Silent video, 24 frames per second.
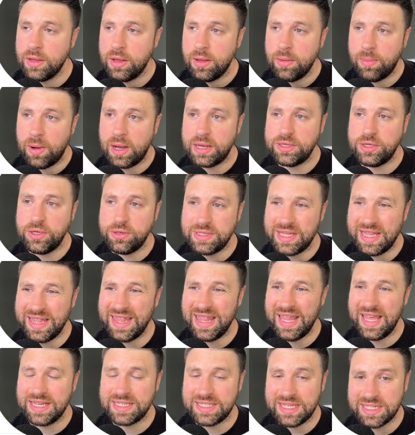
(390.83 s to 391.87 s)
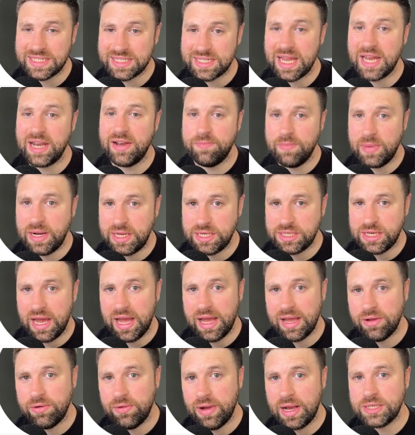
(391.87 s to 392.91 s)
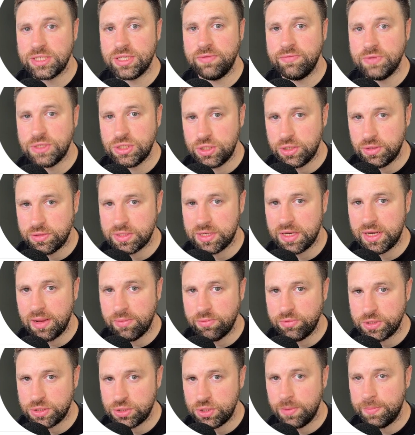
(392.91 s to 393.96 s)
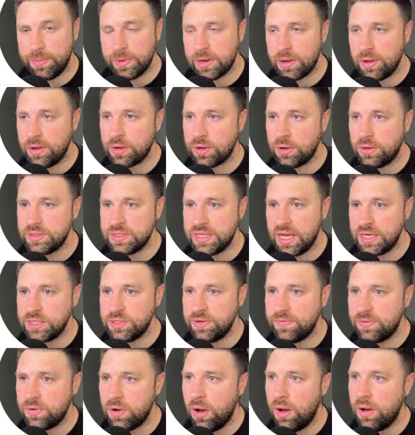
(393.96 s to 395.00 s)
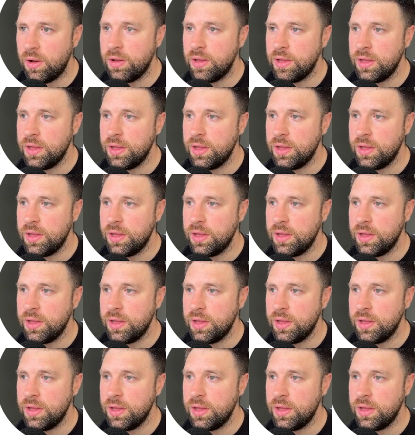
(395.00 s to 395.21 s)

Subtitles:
By using this instead of ManyChat, it will actually reduce the number of duplicate contacts you've got.